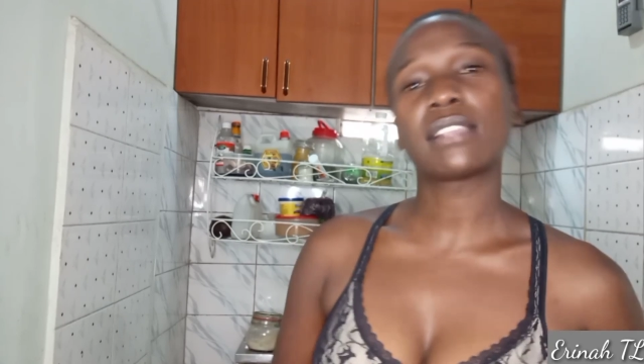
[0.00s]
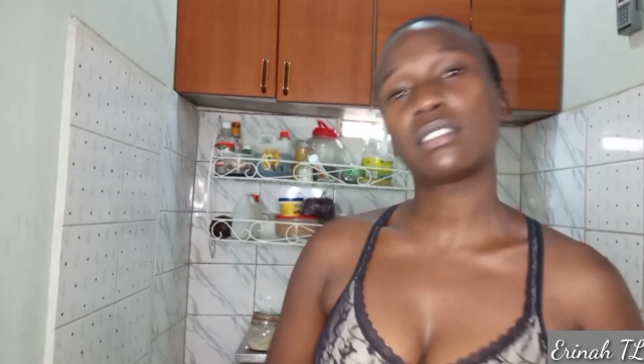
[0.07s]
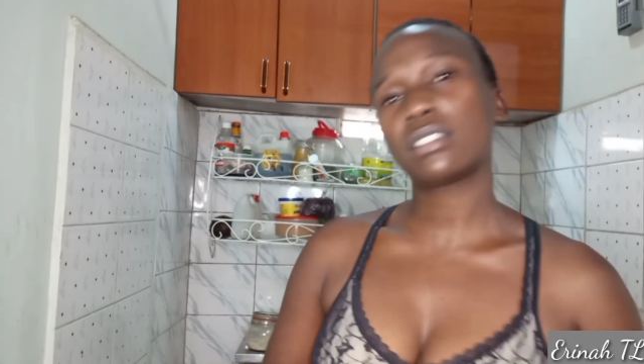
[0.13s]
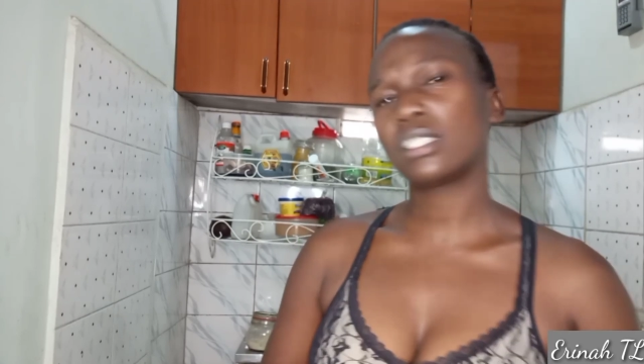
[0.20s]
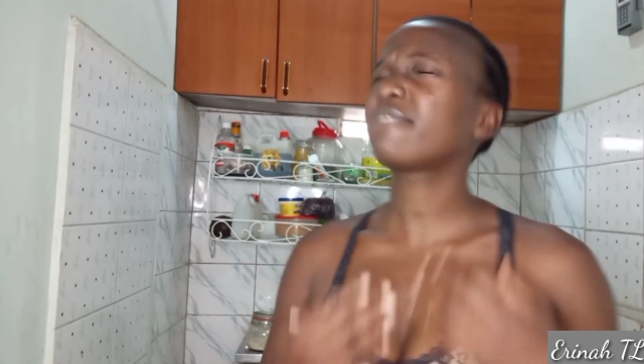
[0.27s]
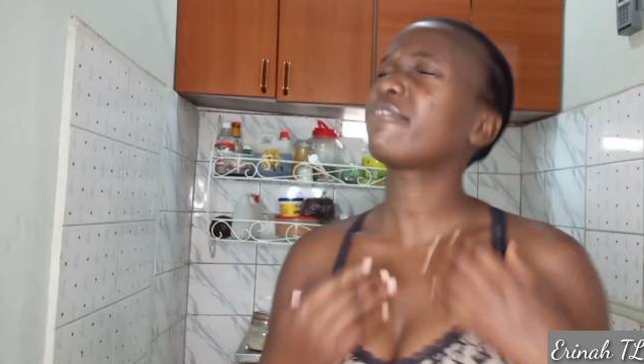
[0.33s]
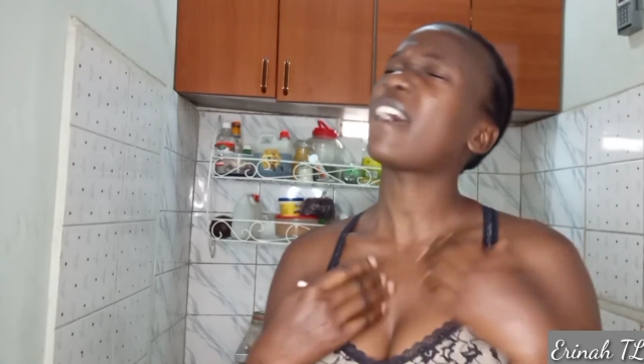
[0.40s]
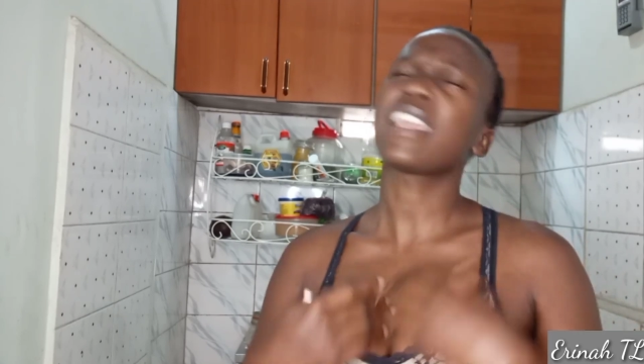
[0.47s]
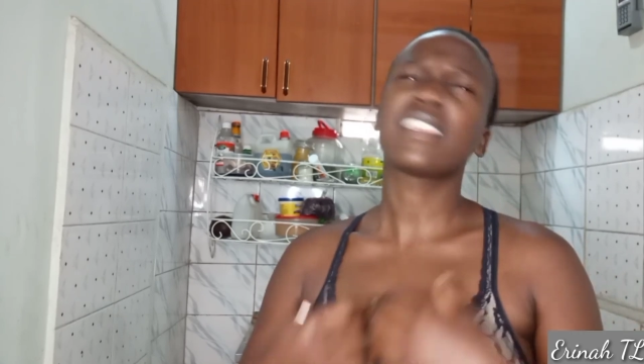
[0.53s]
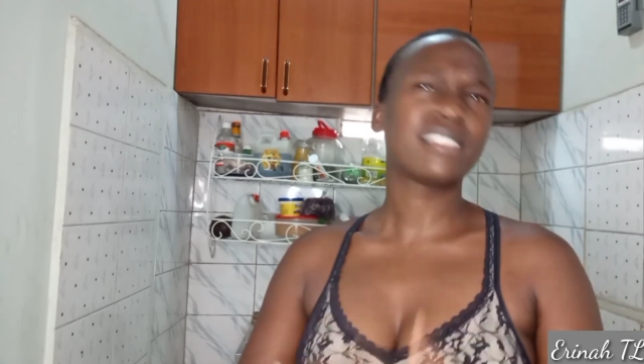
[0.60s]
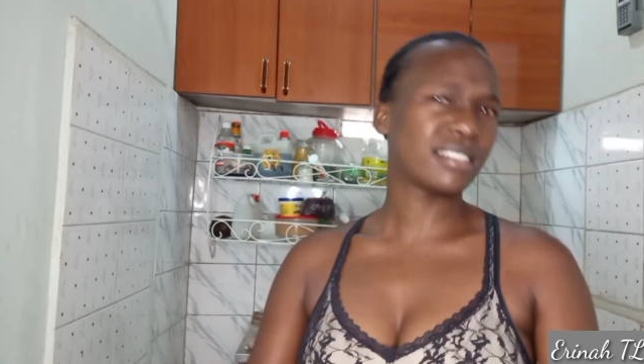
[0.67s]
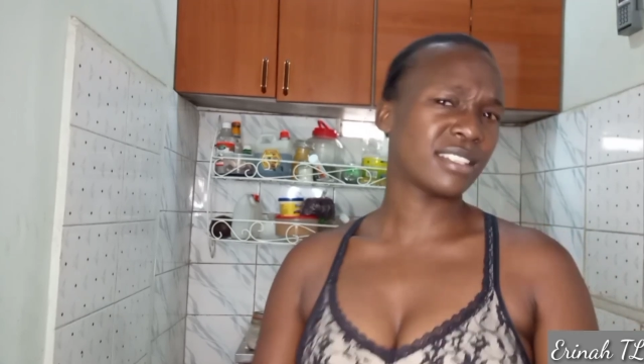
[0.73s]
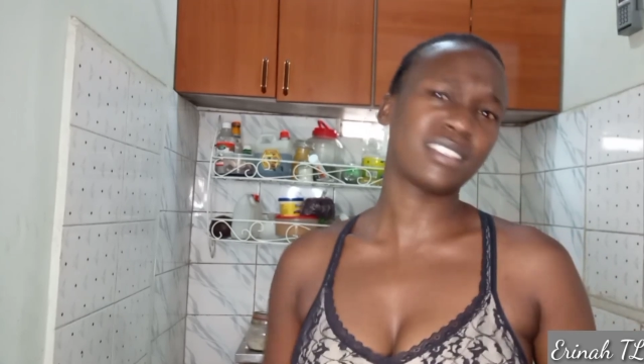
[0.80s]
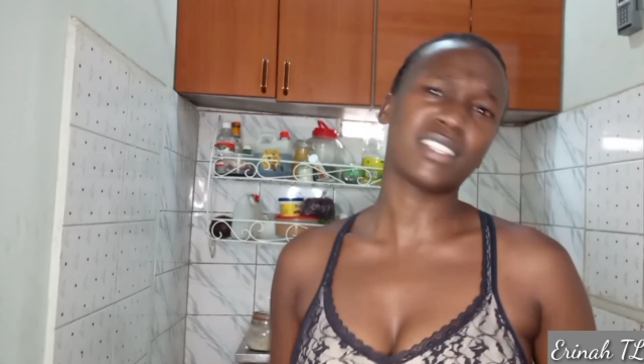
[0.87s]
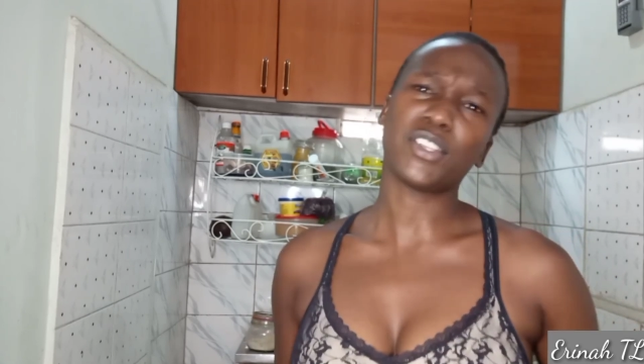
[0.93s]
as if I
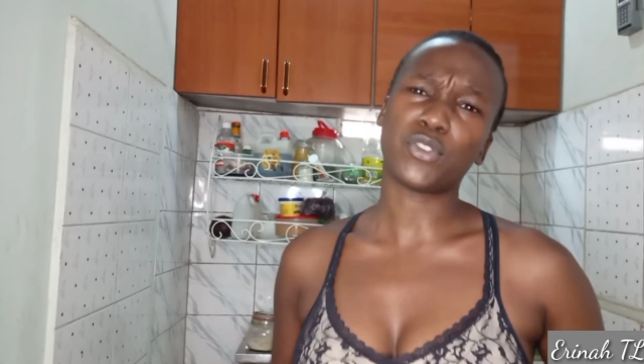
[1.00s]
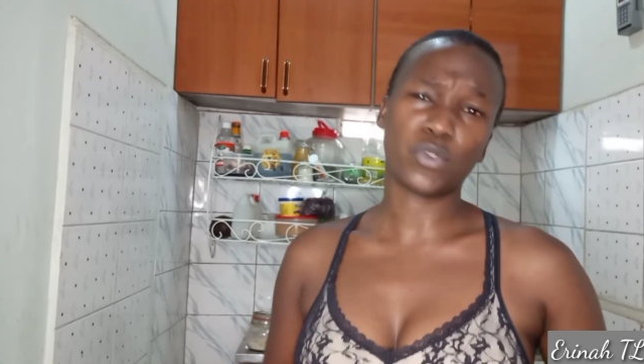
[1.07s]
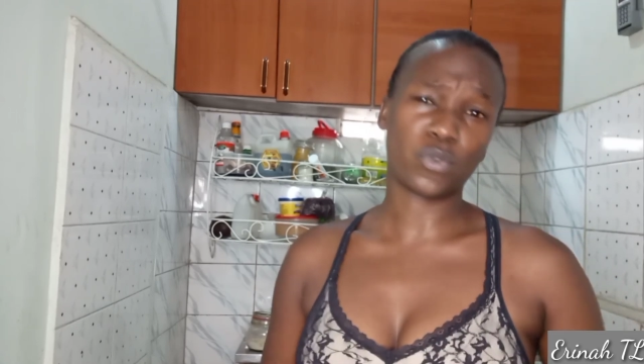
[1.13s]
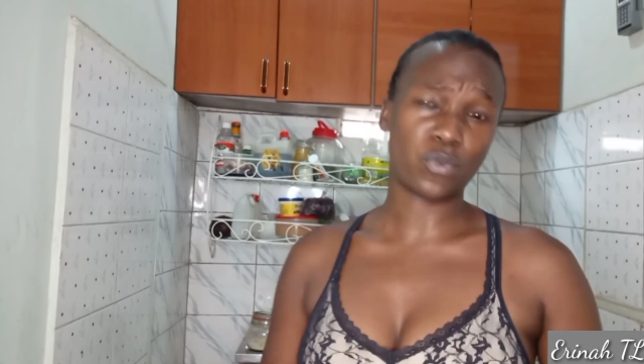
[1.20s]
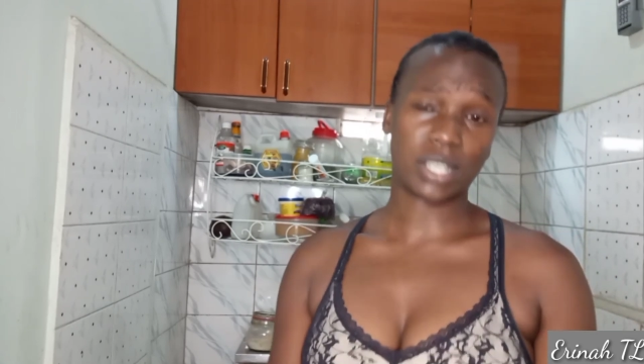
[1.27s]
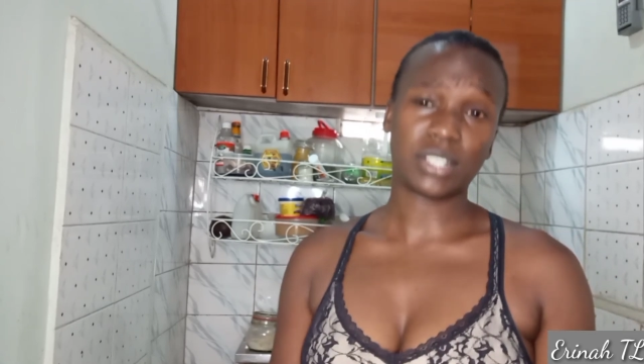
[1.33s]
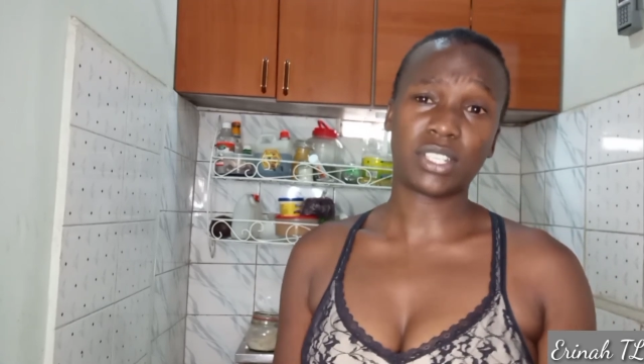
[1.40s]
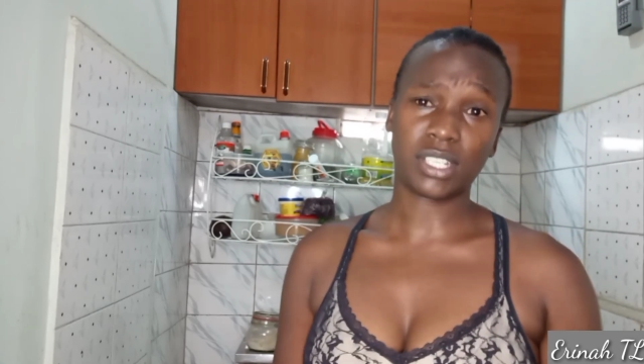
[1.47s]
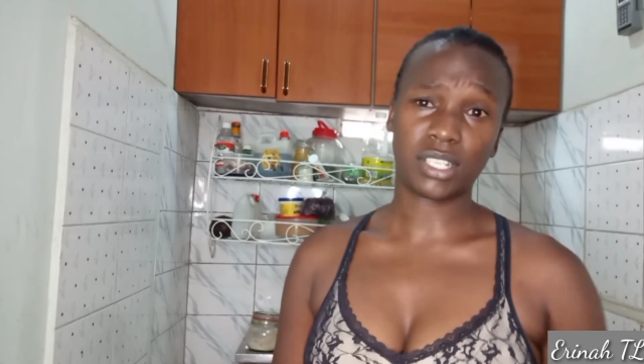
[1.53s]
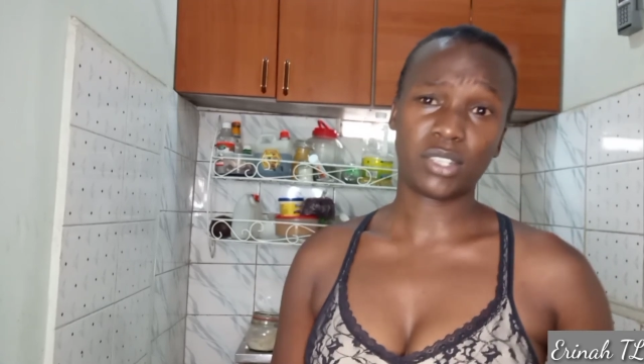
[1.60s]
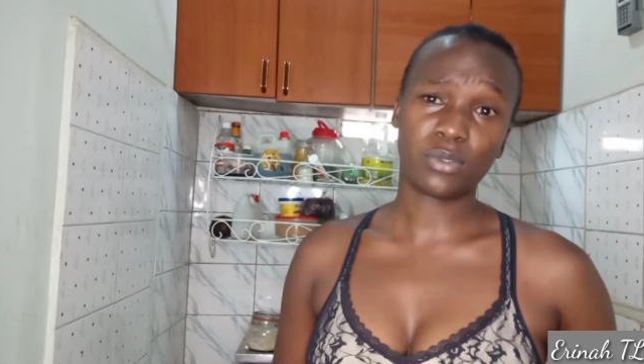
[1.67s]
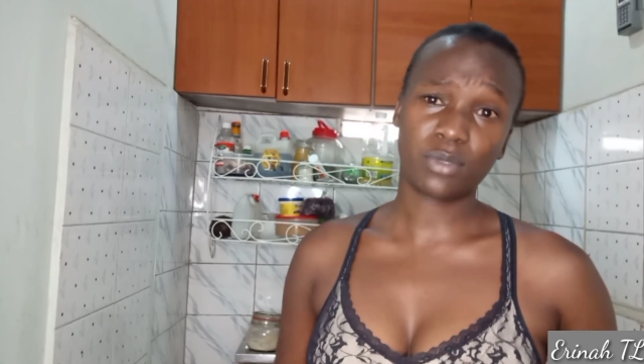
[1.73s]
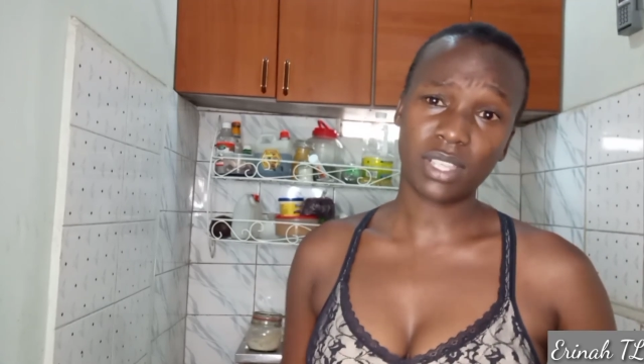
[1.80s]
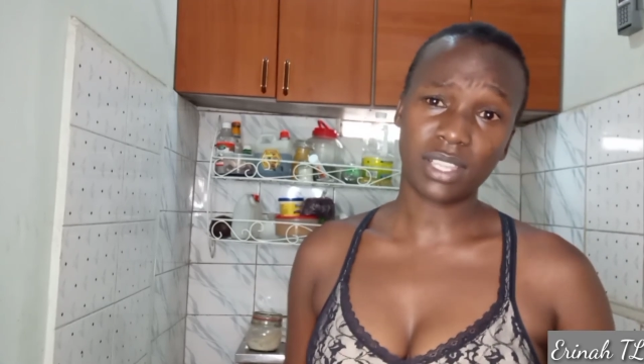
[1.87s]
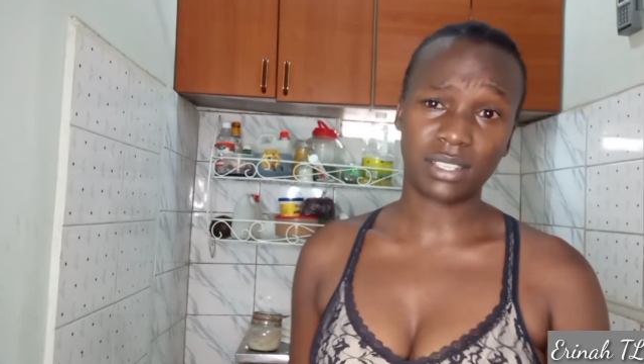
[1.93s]
intended to wash
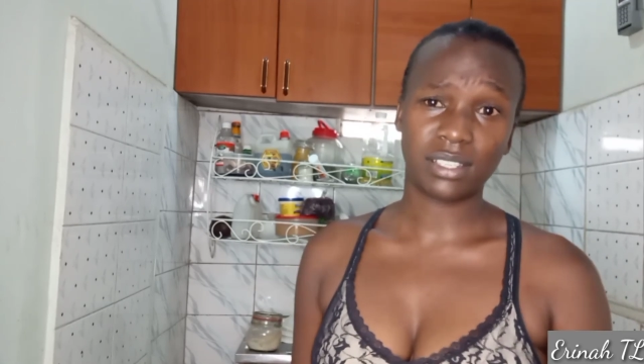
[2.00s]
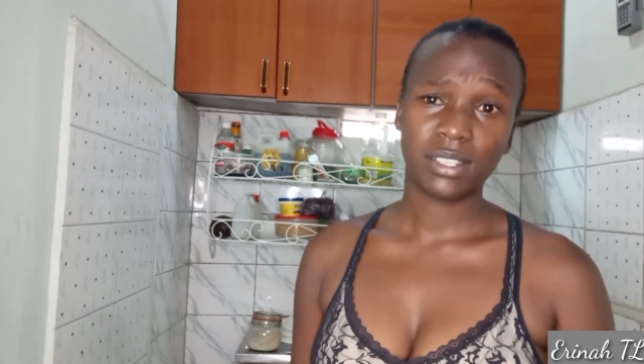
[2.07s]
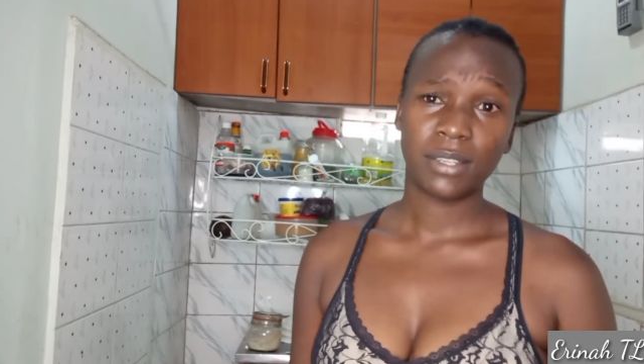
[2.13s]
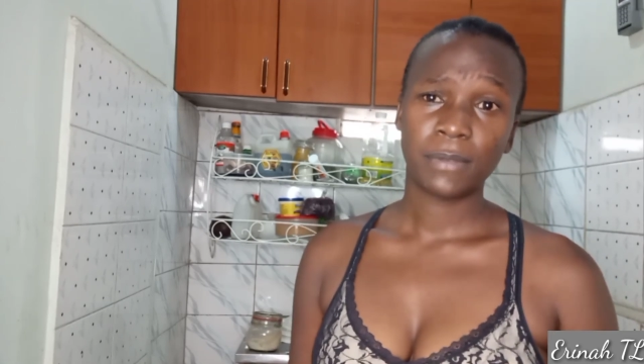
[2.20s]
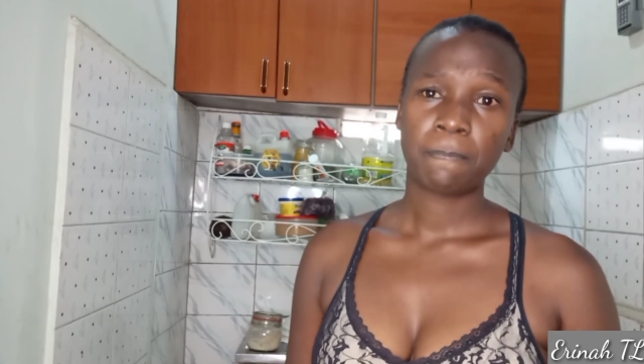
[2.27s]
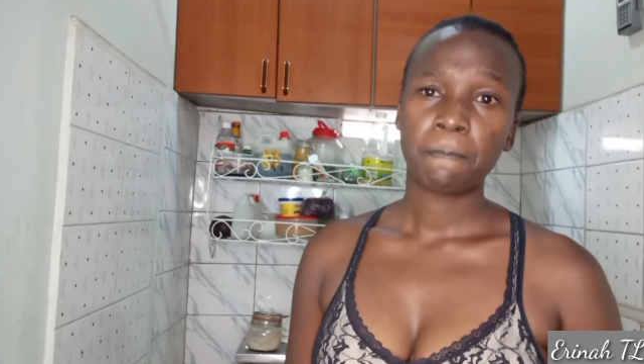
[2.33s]
it, you get?